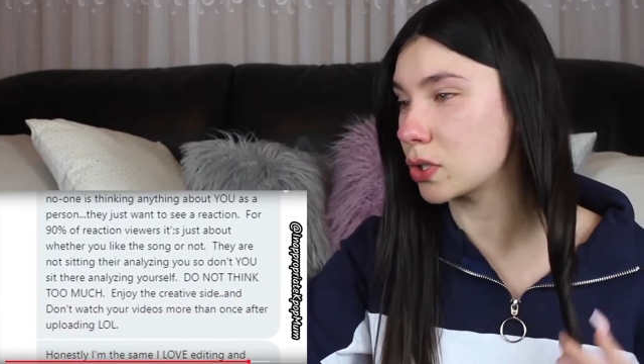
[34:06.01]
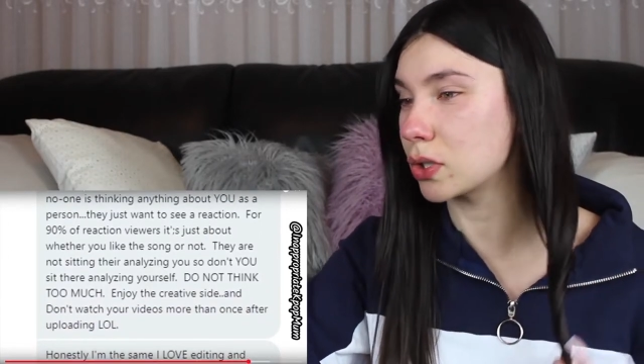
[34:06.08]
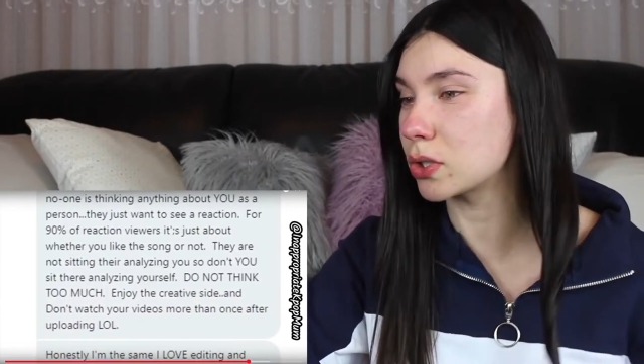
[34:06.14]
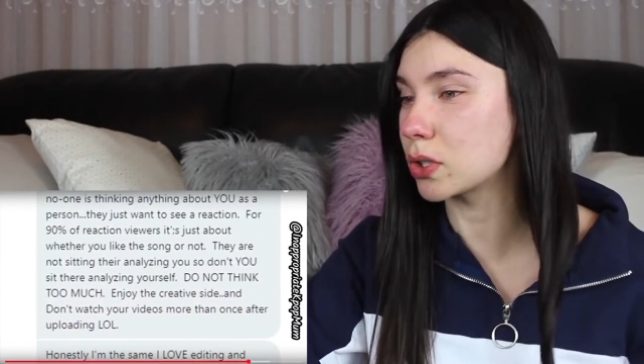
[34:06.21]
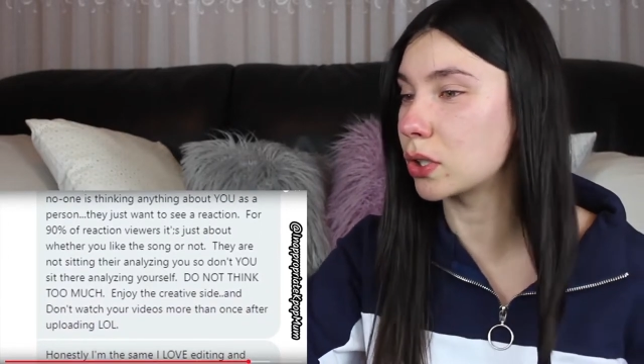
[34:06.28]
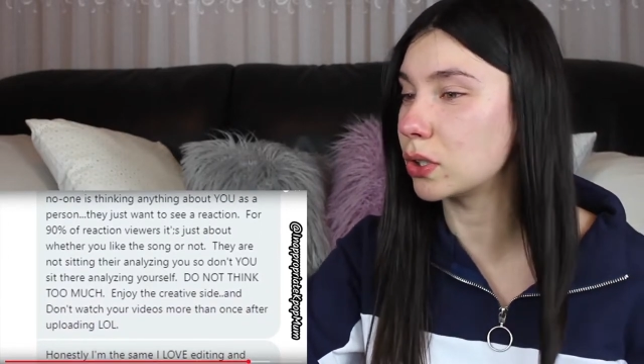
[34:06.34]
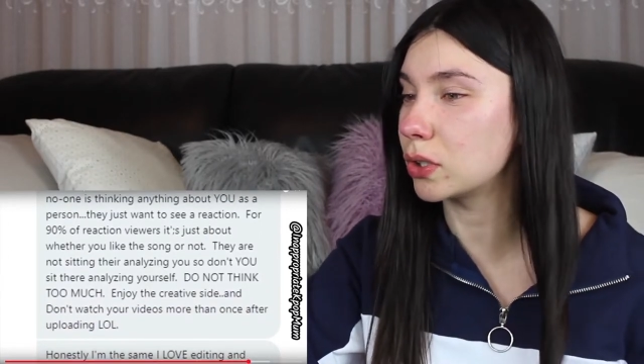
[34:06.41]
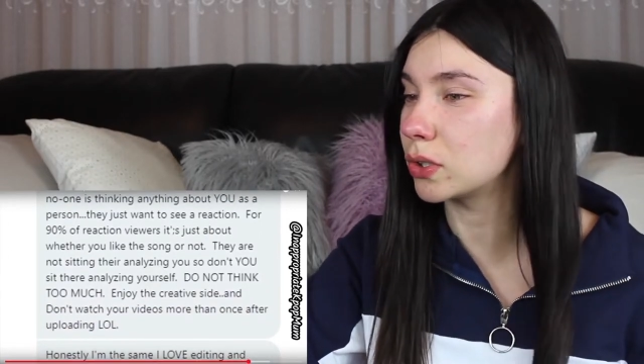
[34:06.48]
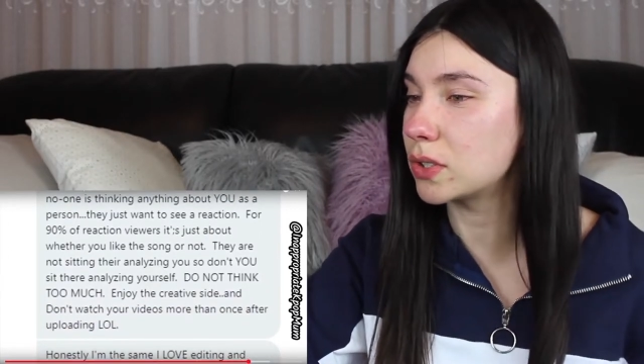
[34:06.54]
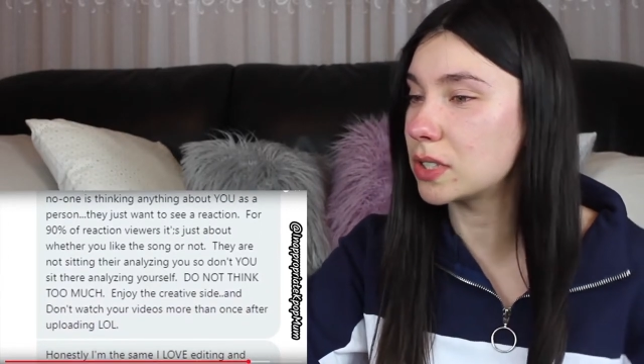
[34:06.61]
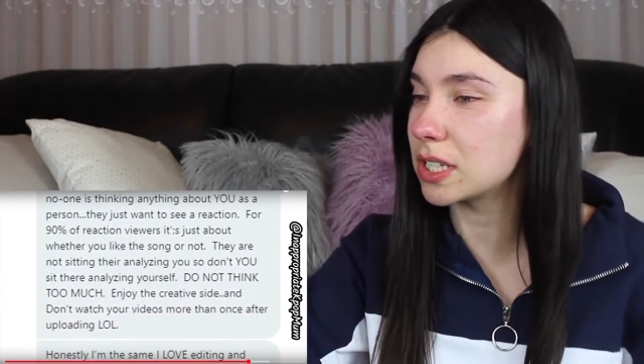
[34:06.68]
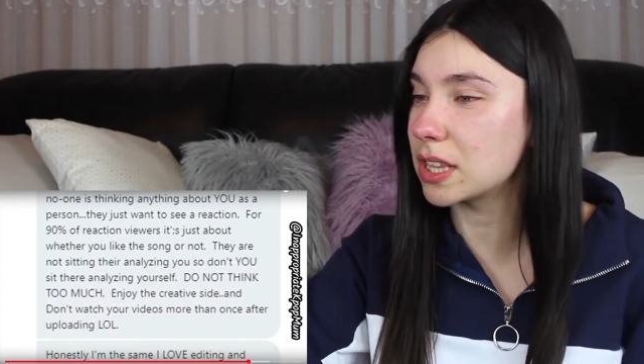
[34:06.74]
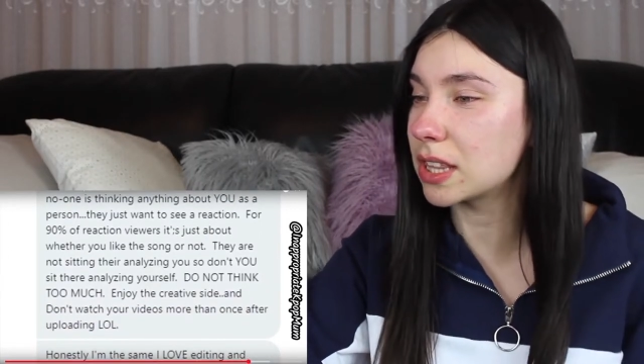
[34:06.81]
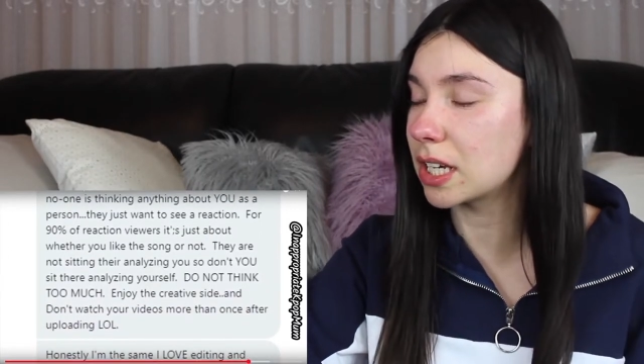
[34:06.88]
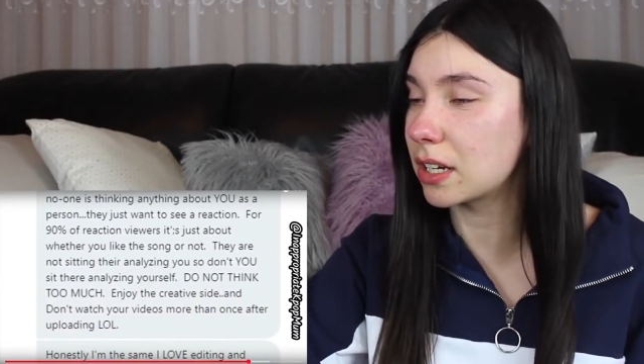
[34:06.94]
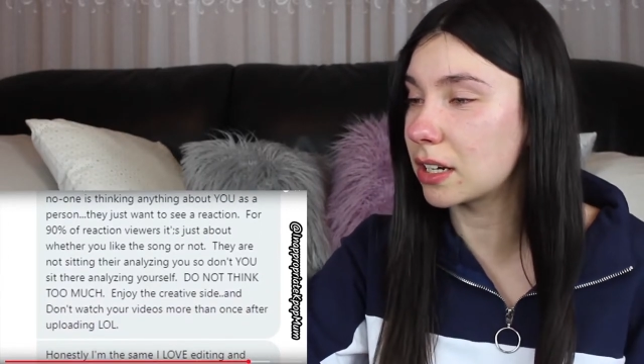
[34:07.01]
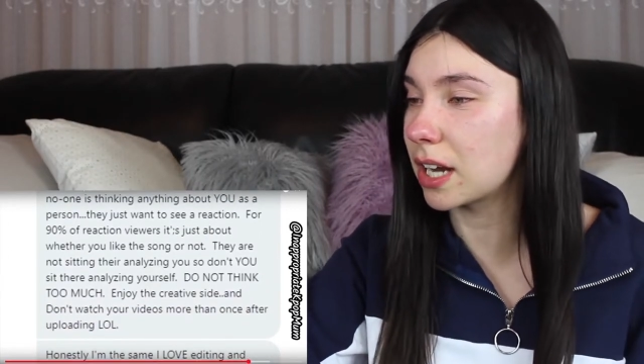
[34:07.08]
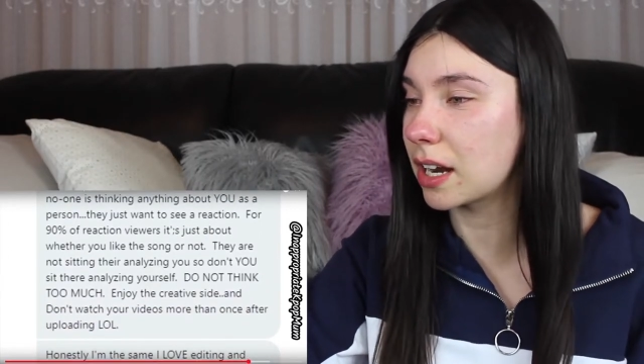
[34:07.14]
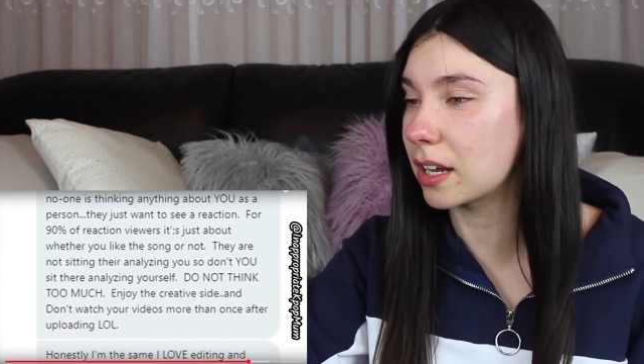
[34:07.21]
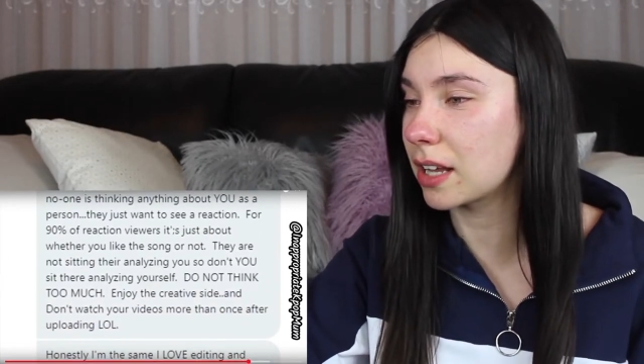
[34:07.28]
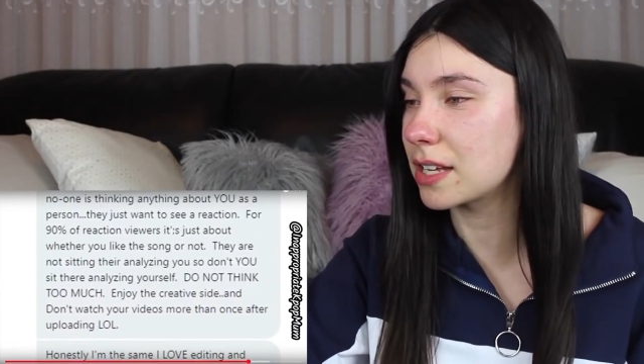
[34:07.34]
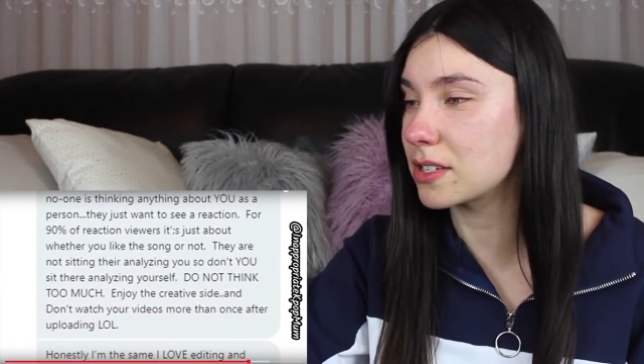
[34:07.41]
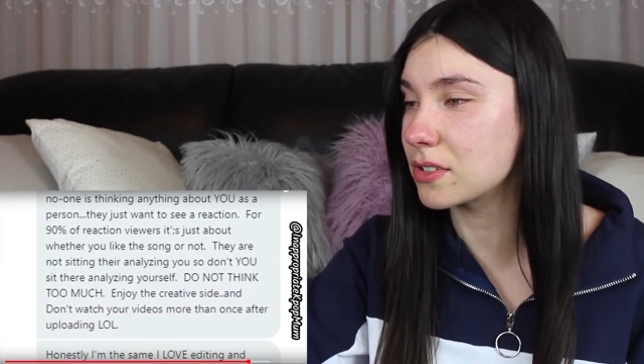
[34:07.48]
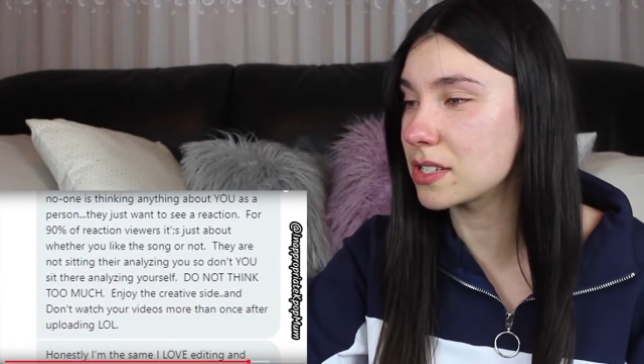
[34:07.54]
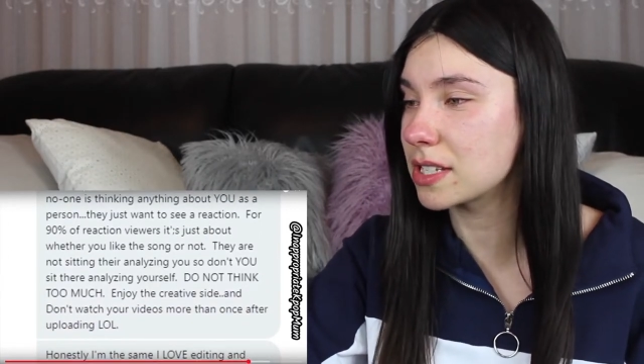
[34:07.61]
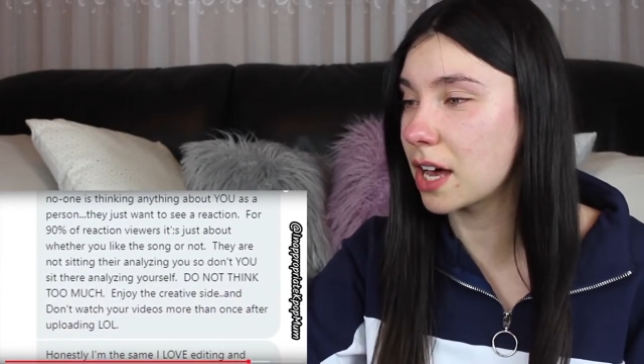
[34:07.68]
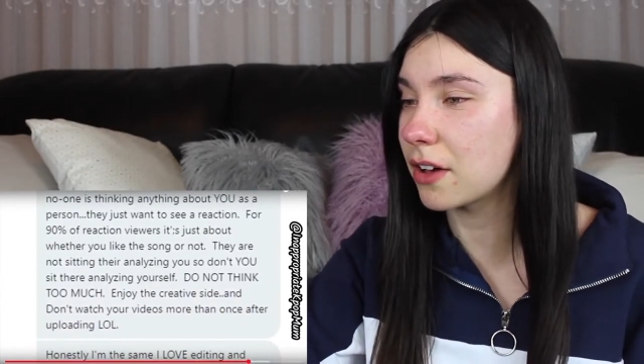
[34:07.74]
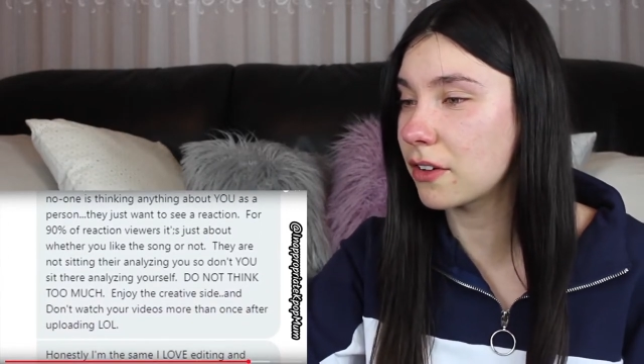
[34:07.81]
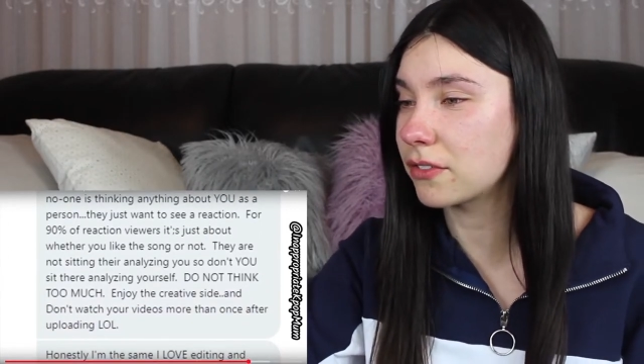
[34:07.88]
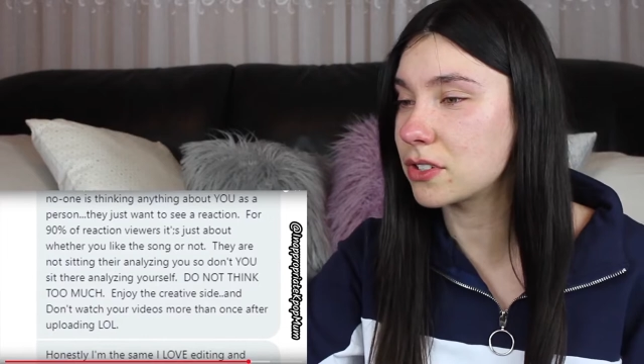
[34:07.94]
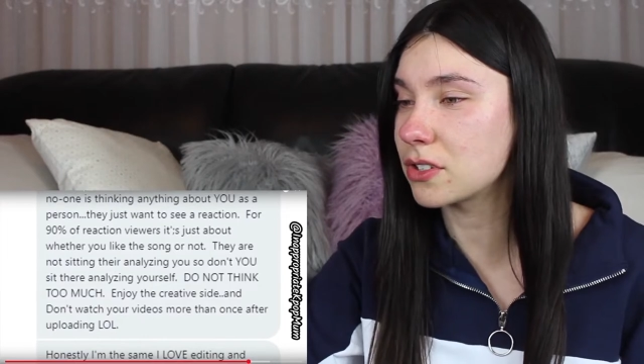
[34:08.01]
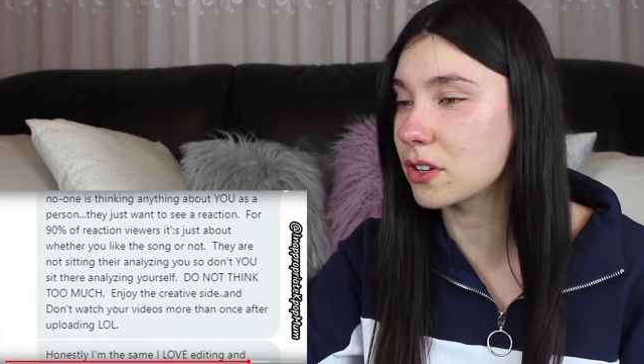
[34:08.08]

so don't you sit there and analyze yourself.